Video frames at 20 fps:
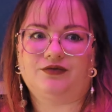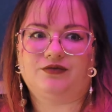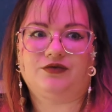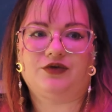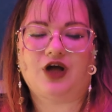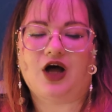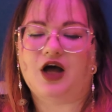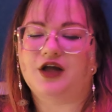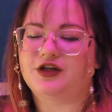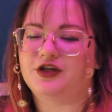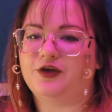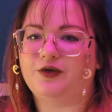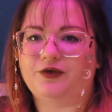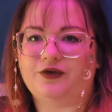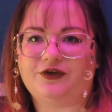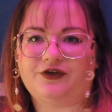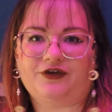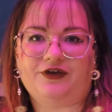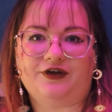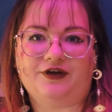not
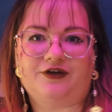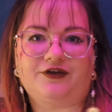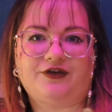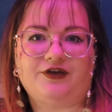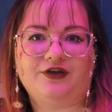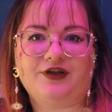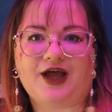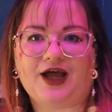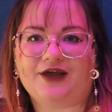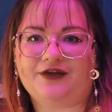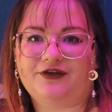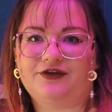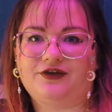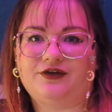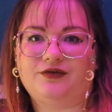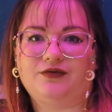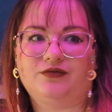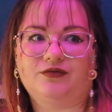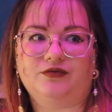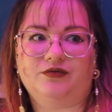used since the last
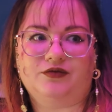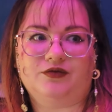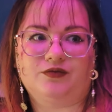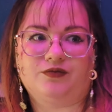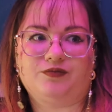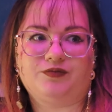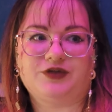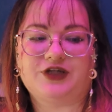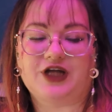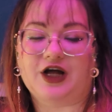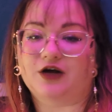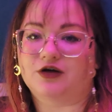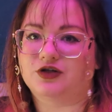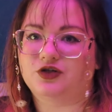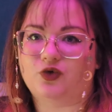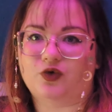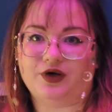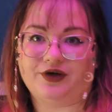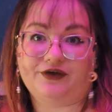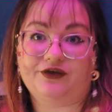
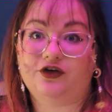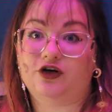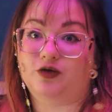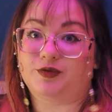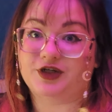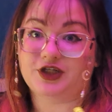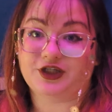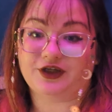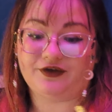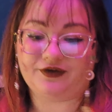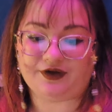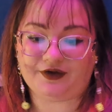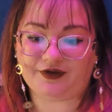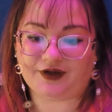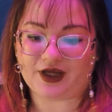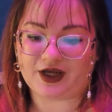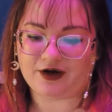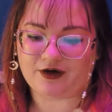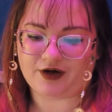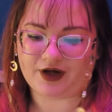territory skirmishes in
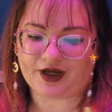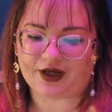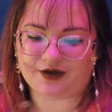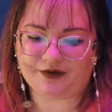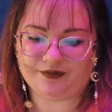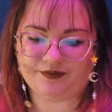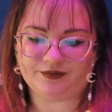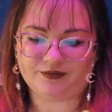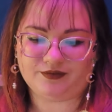the area.